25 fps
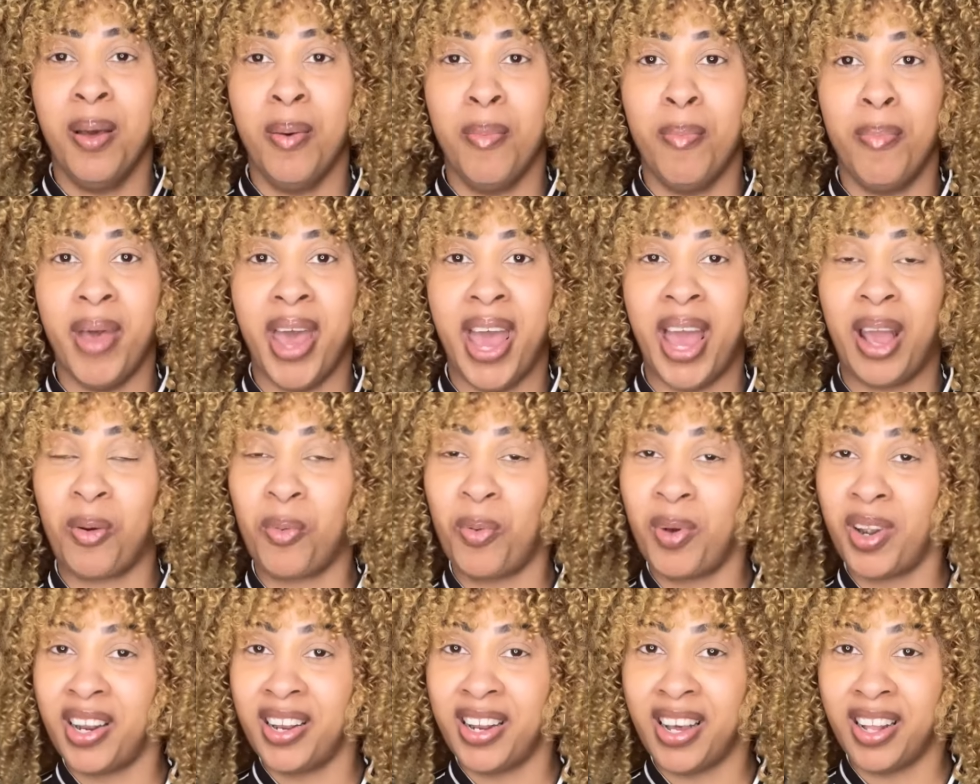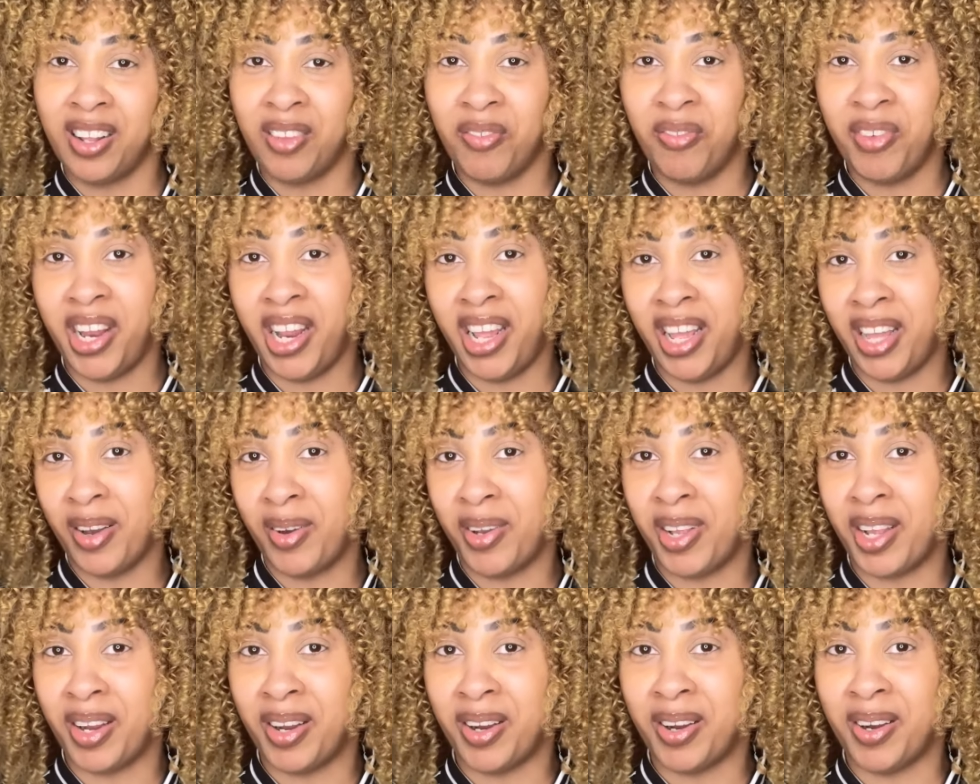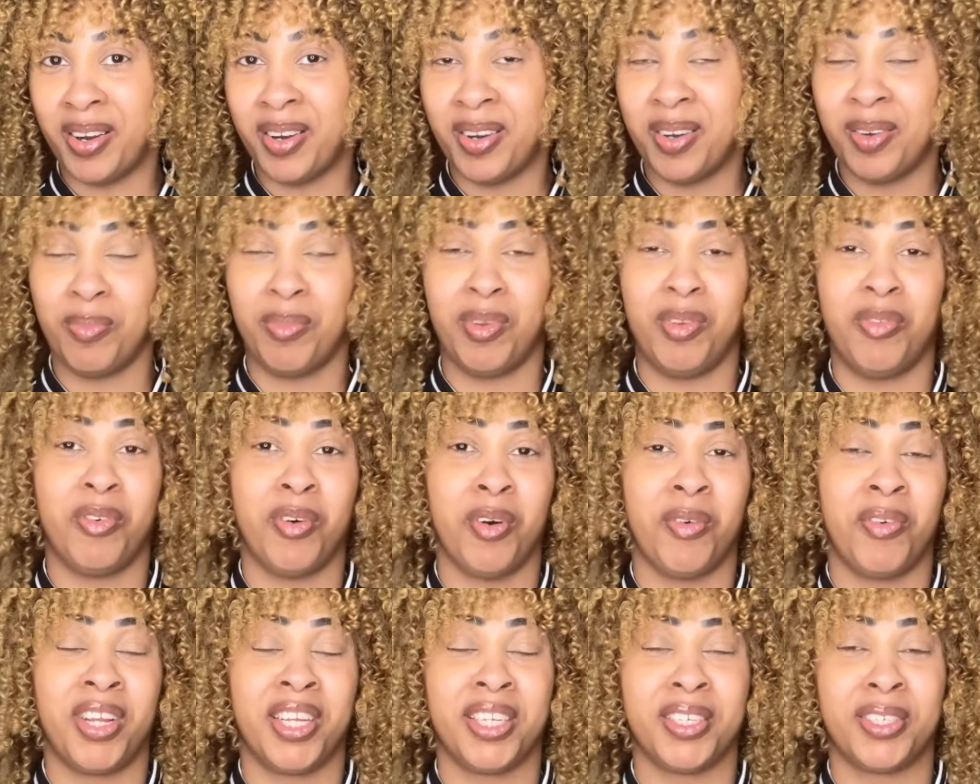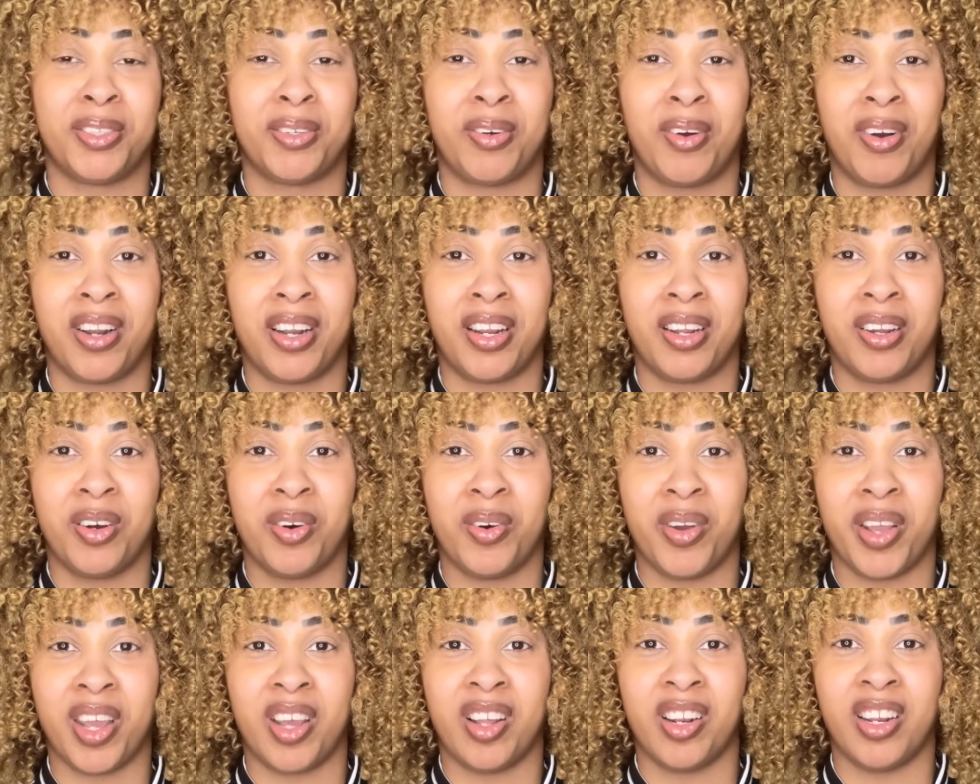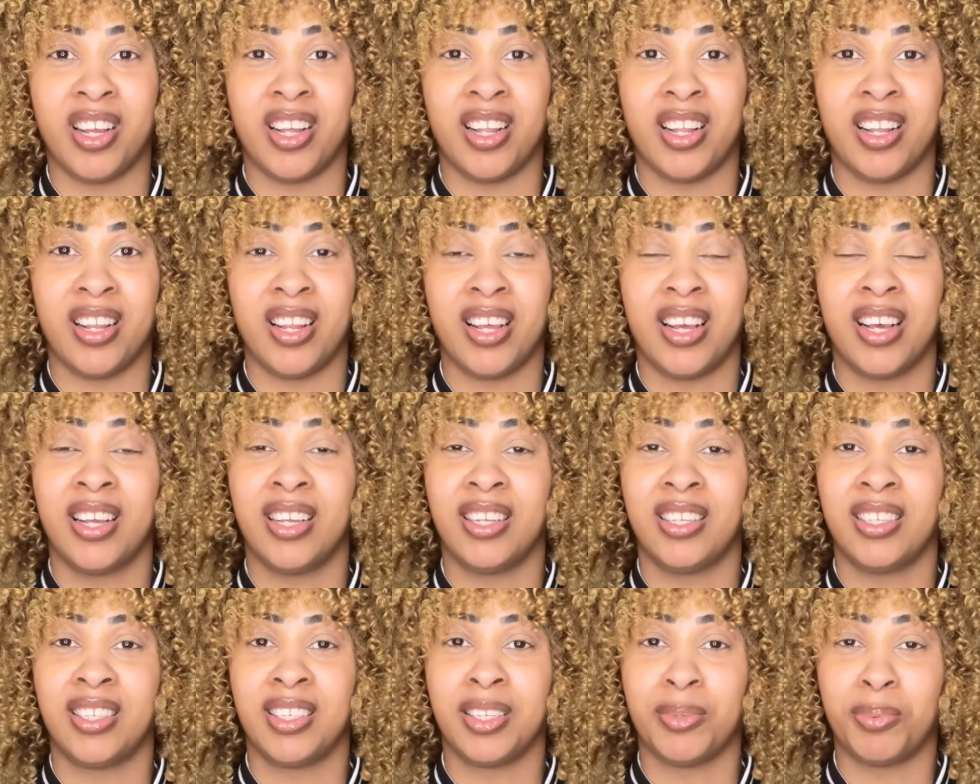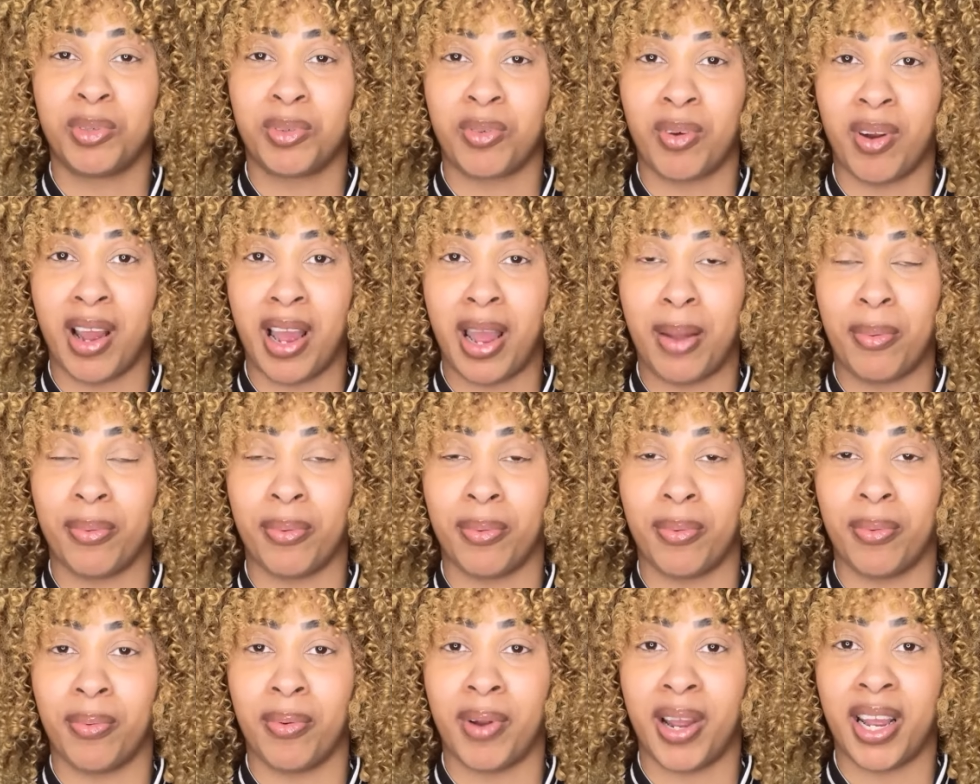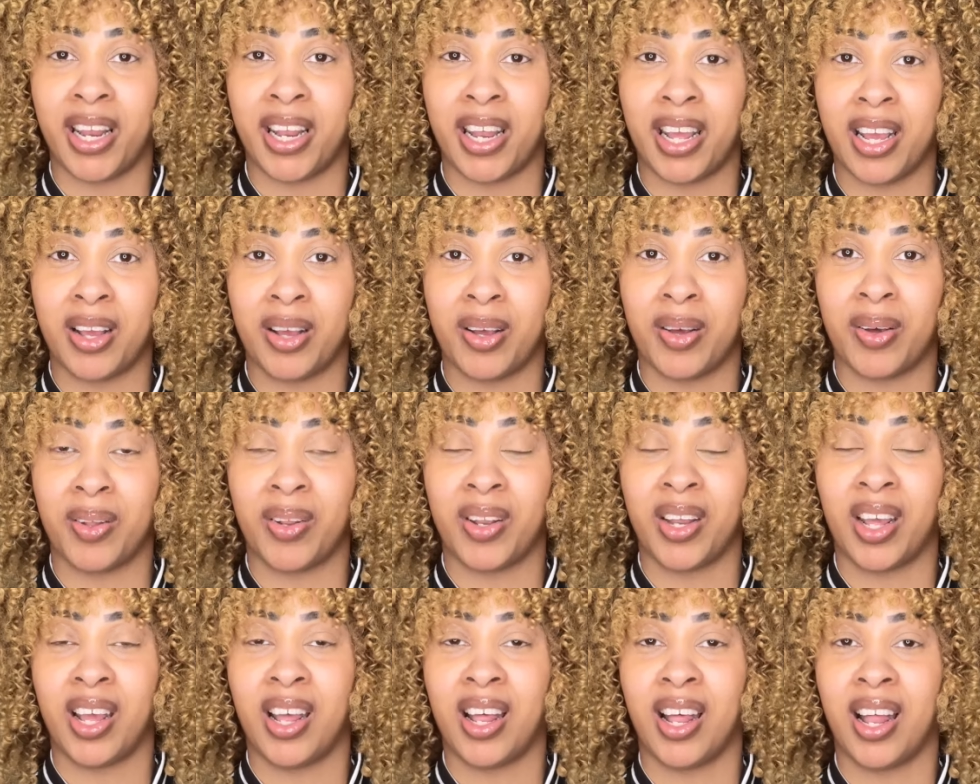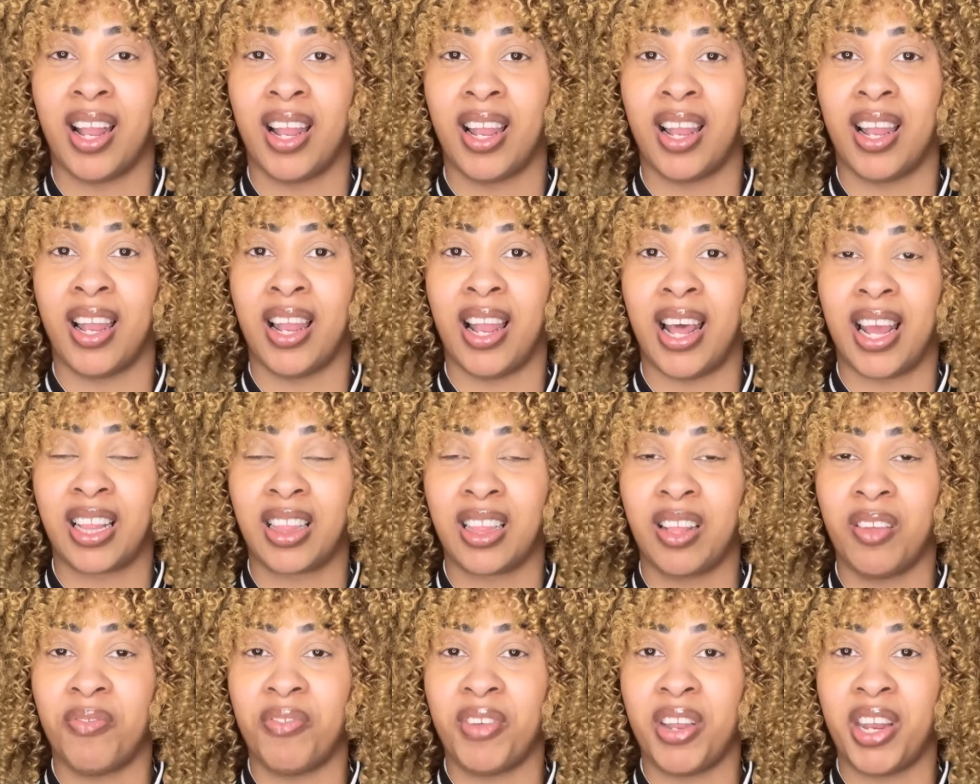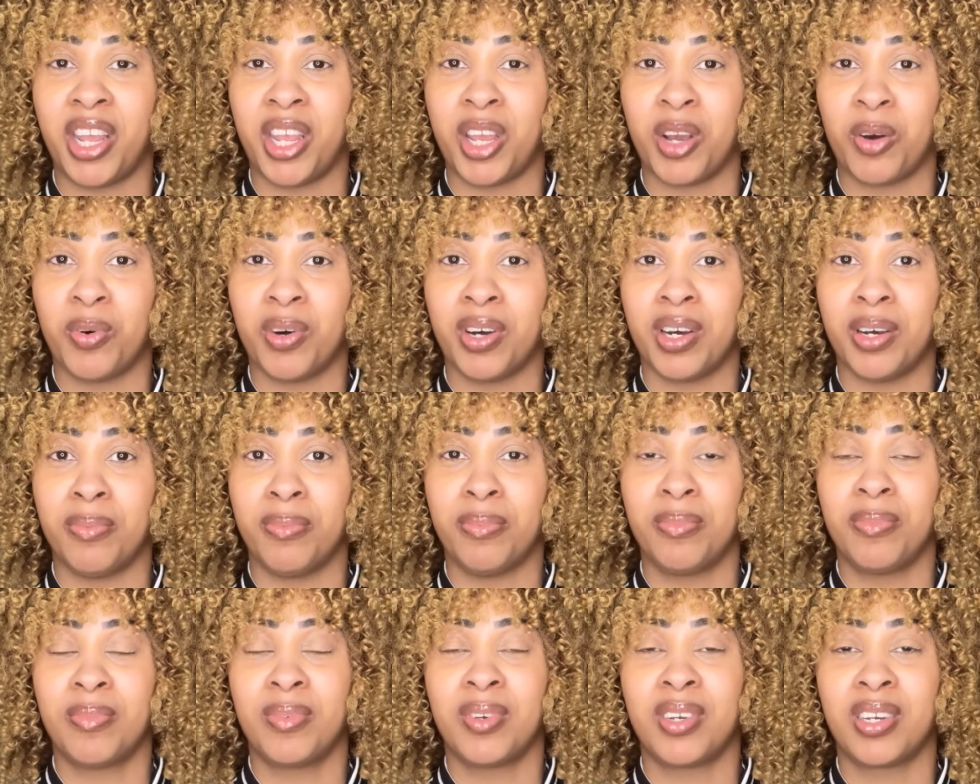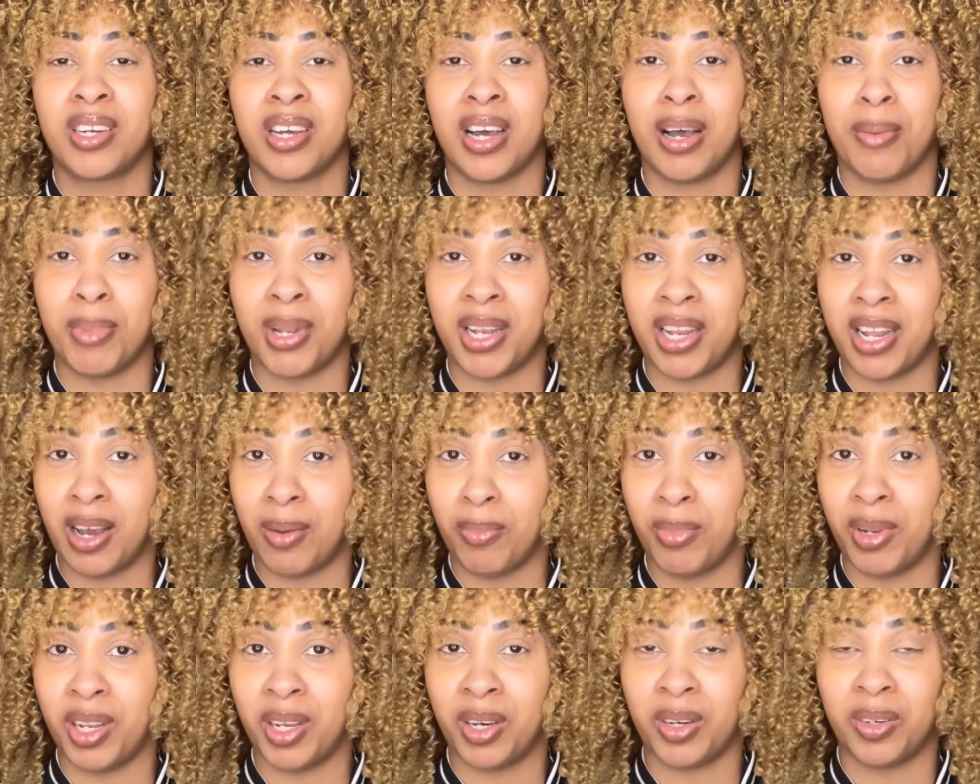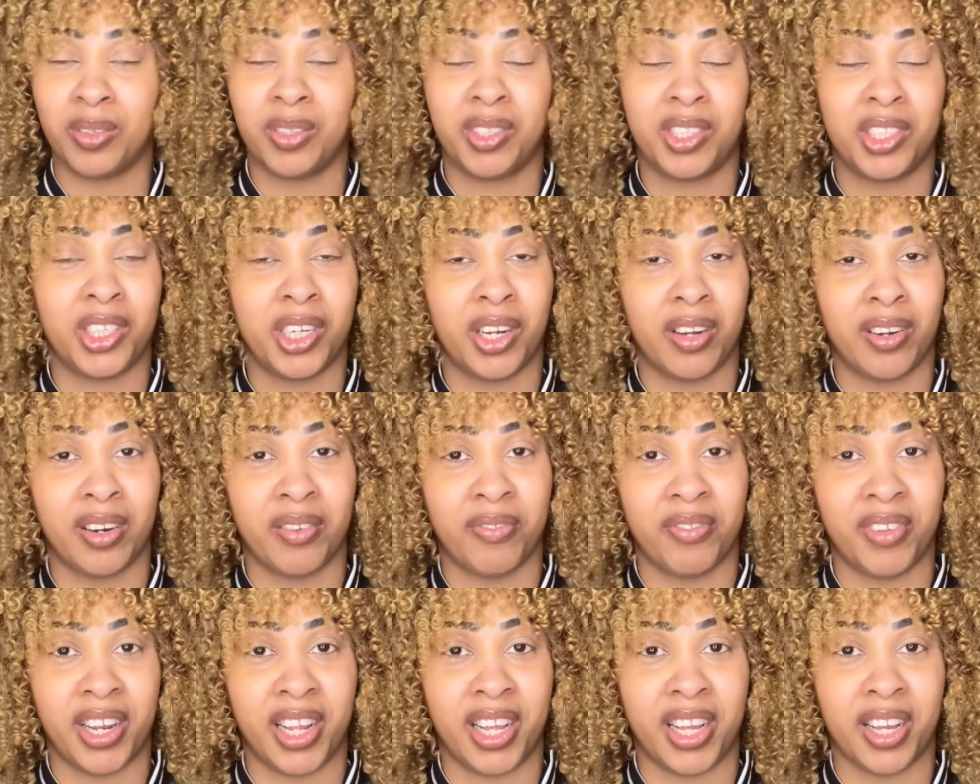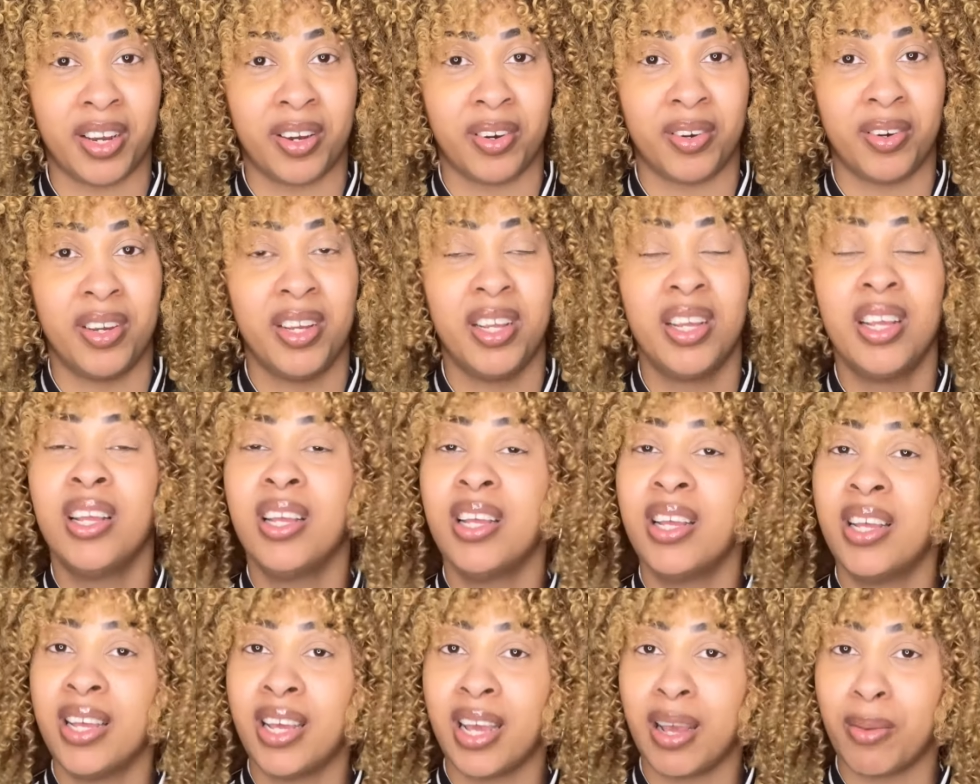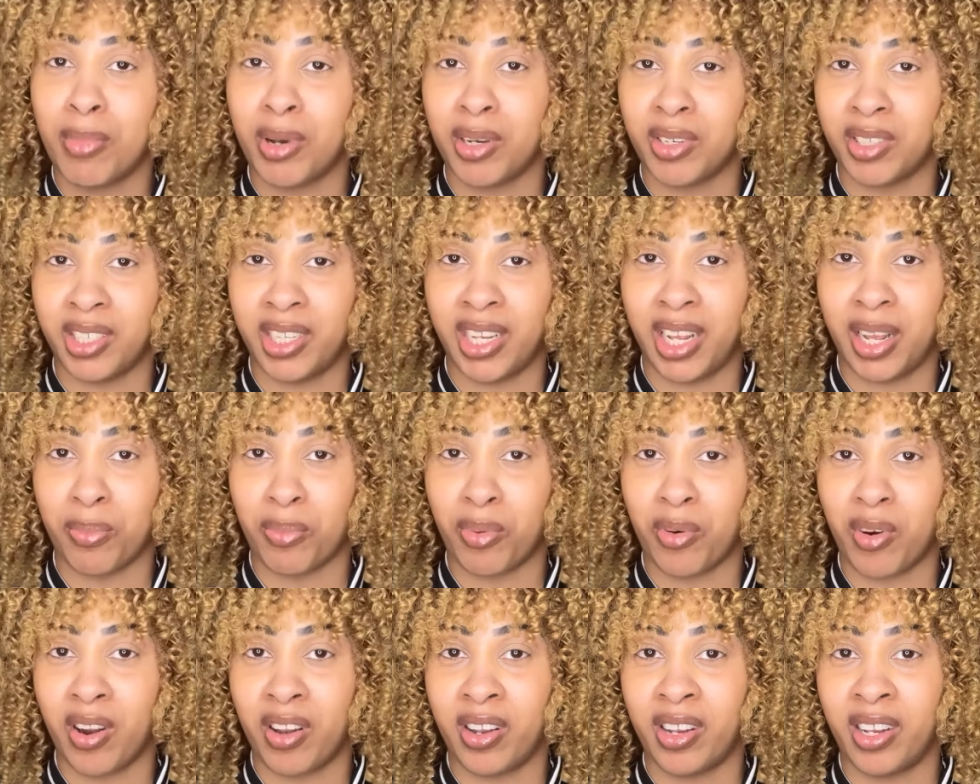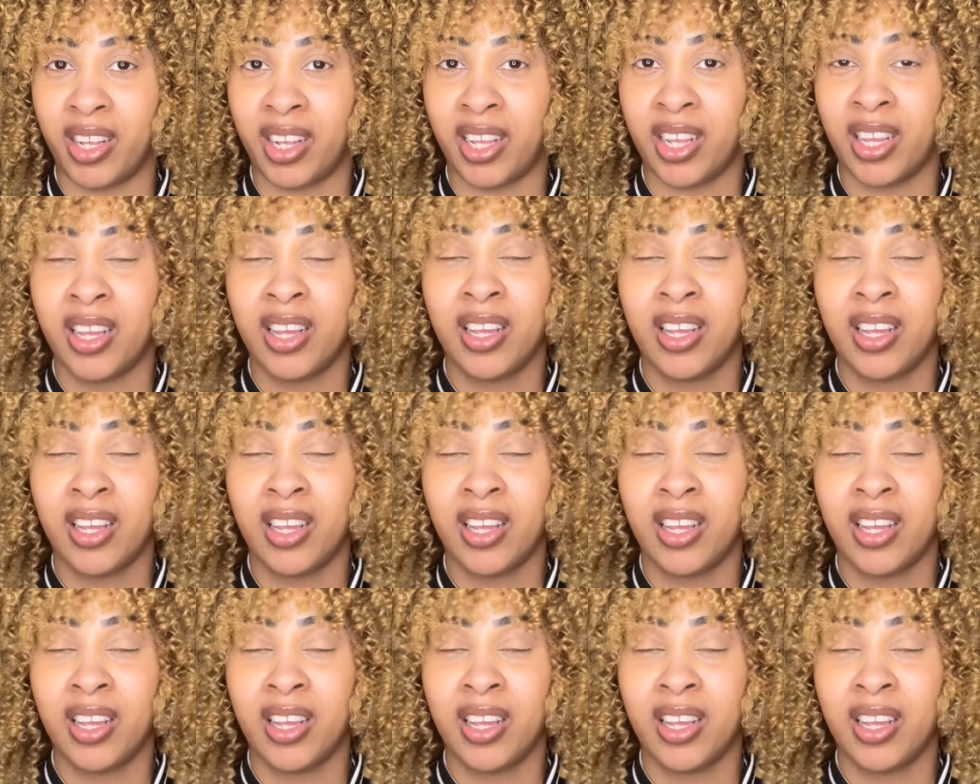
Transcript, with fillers: back with another video y'all before we get started go ahead and subscribe right now like the video up comment down below share the video and mostly importantly